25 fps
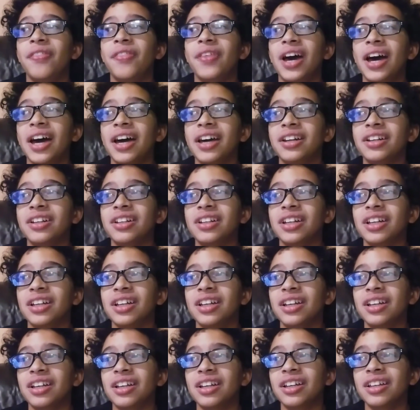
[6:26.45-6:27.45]
Then
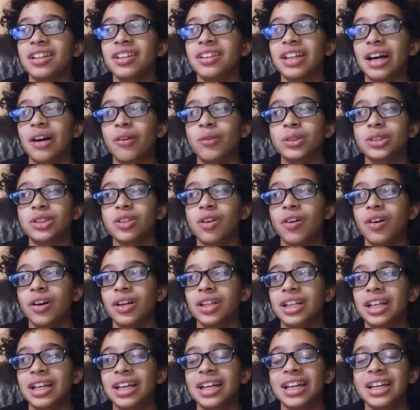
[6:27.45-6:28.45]
that was
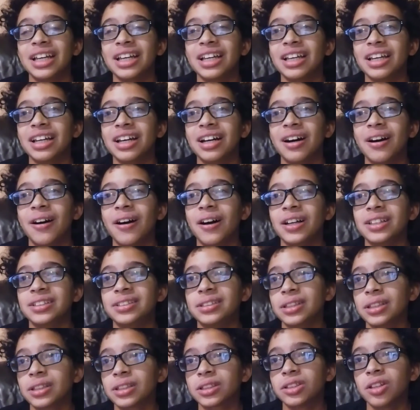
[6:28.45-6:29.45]
on
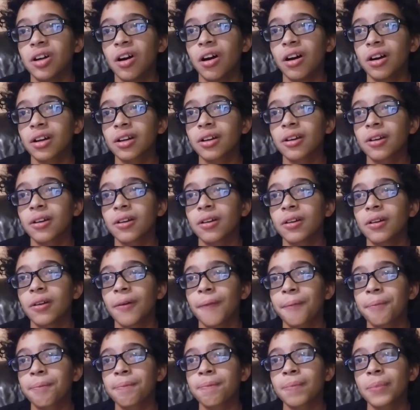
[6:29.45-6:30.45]
TikTok
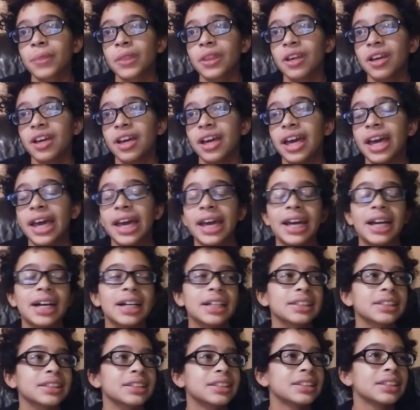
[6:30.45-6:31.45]

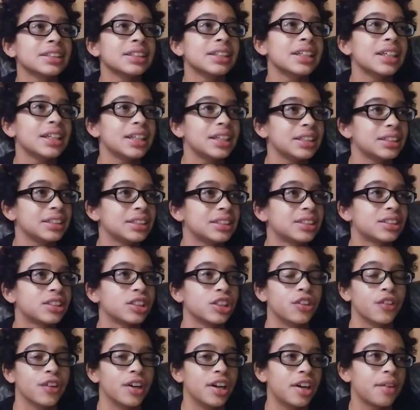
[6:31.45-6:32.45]
and
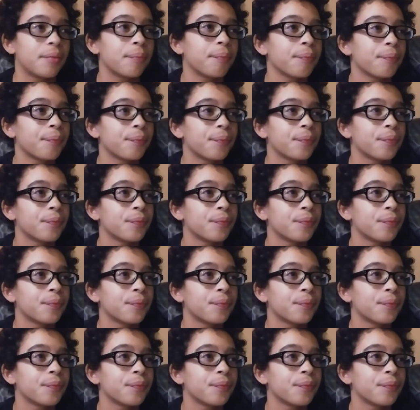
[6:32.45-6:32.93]
Instagram.